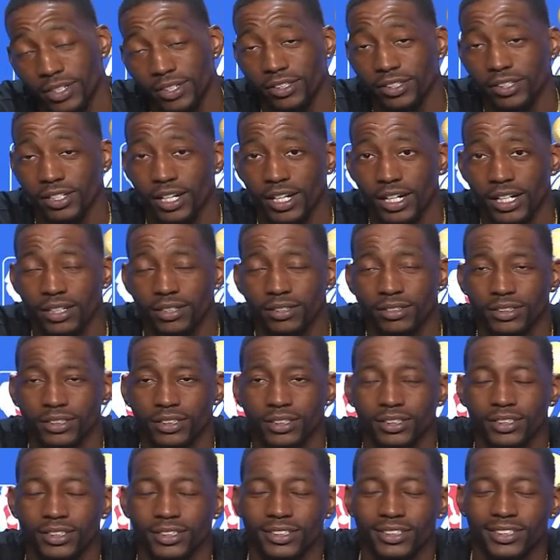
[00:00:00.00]
there's Kyle.
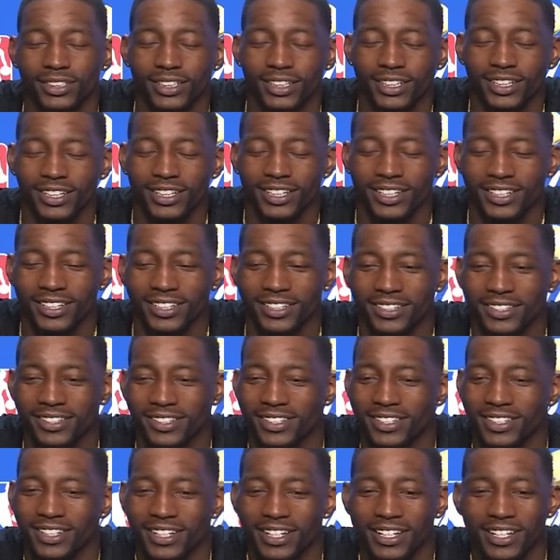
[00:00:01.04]

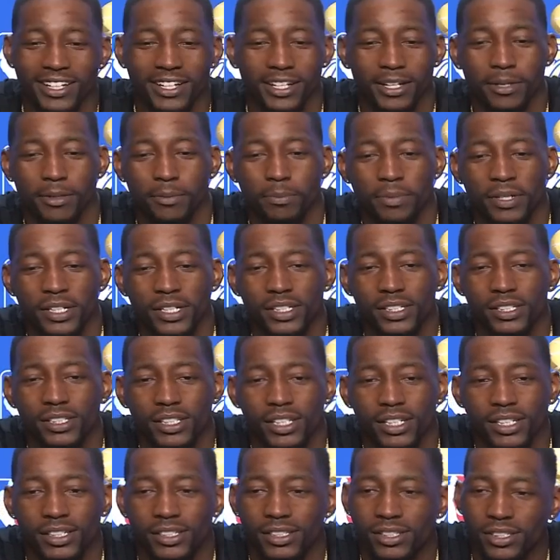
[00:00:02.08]
uh,
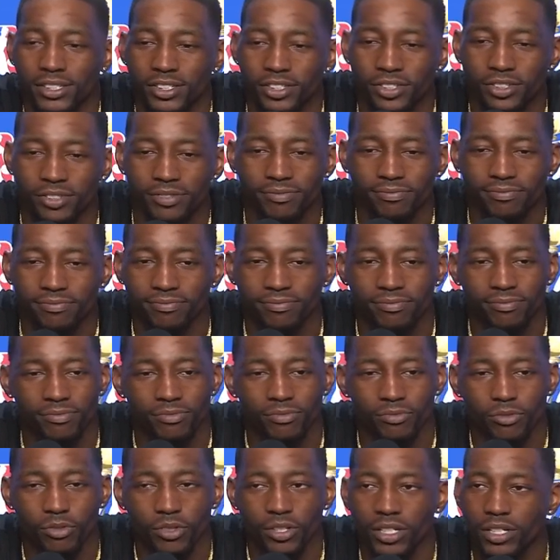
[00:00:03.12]
biggest thing is just
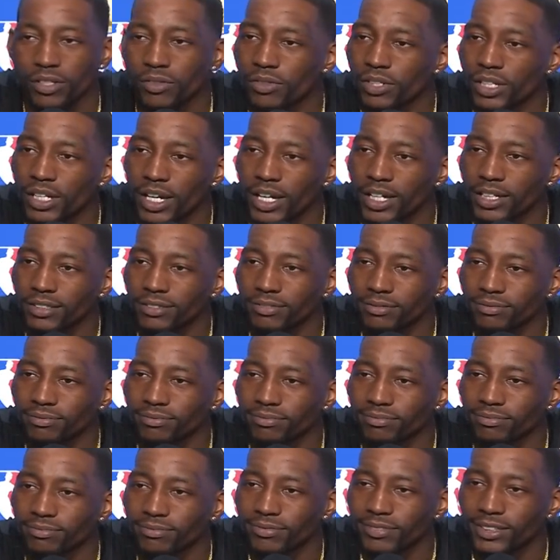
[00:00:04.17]
read and react.
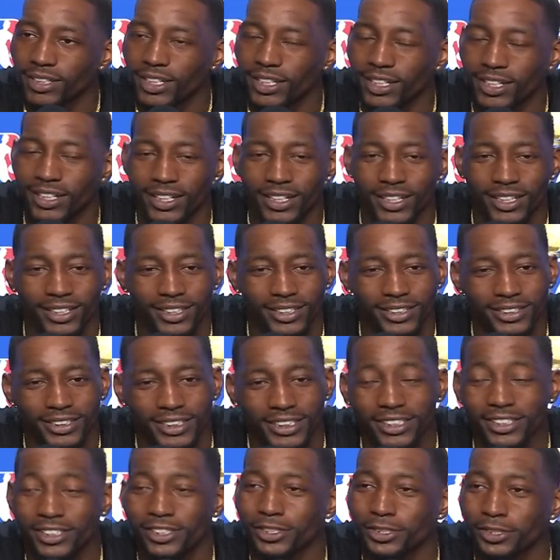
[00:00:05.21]
Uh,
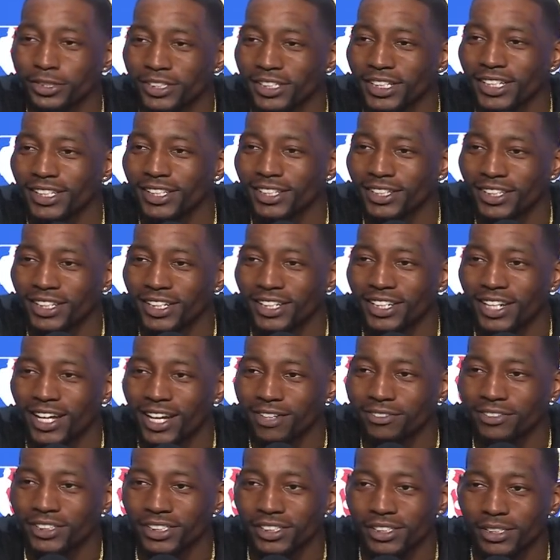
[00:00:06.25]
easier said than done,
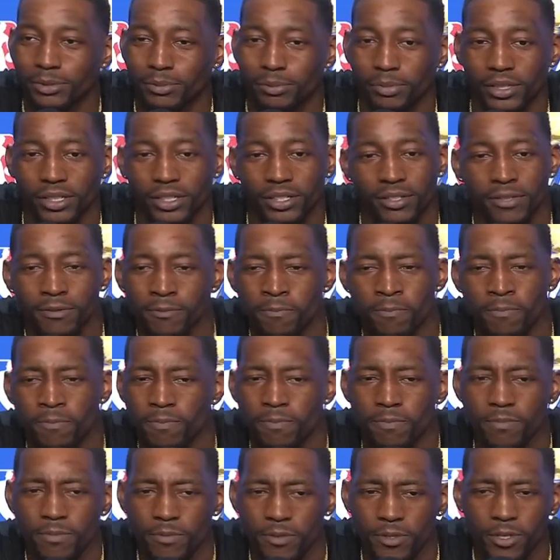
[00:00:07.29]
obviously, but
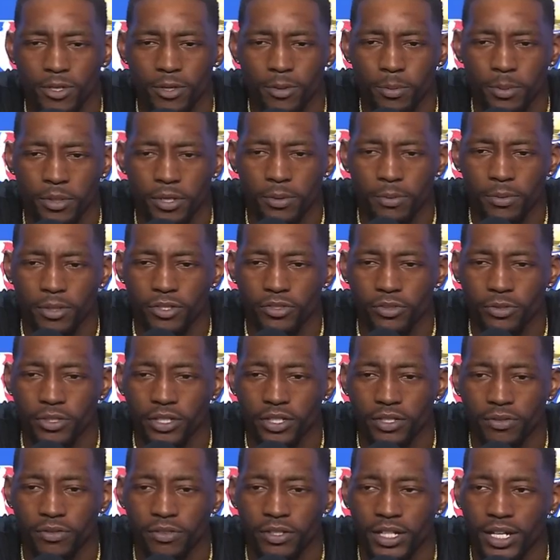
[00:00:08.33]
you know, pretty much
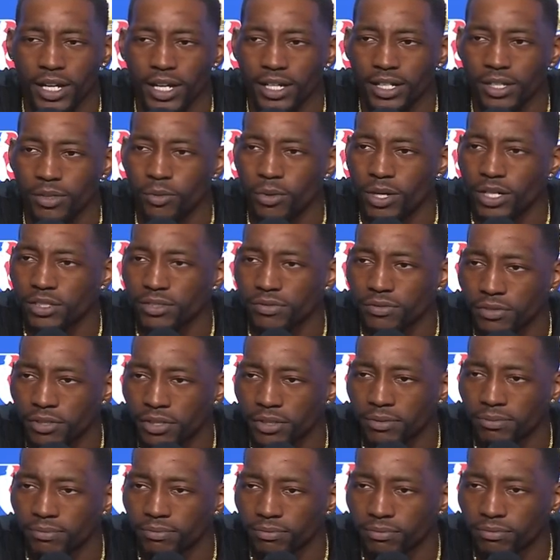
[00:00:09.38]
read and react and watching
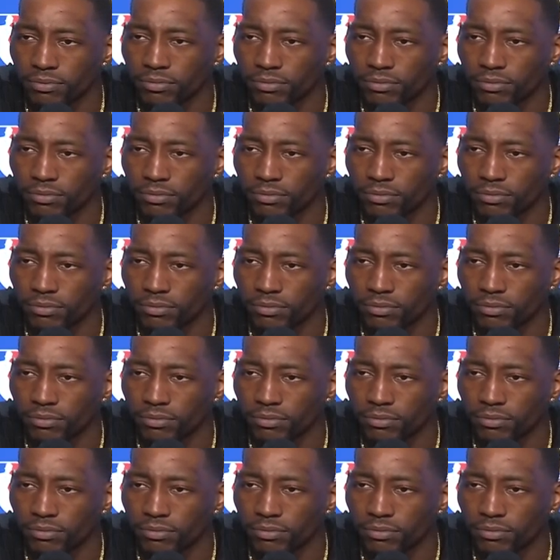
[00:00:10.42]
film.